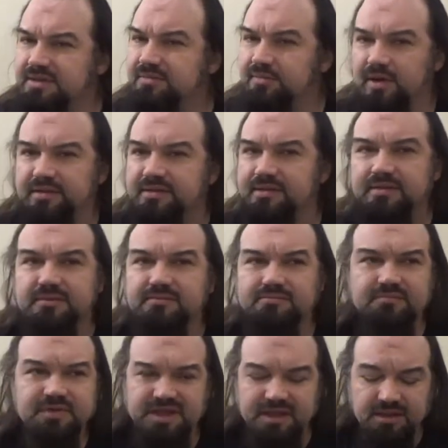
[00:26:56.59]
just wants to
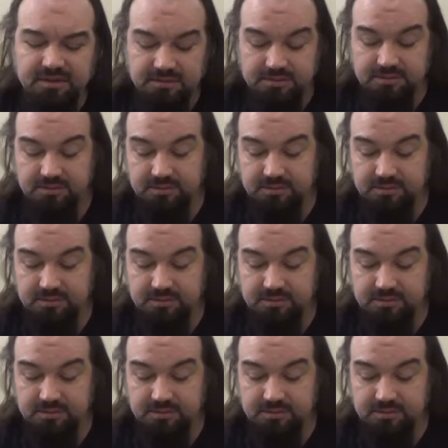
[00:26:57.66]
kill.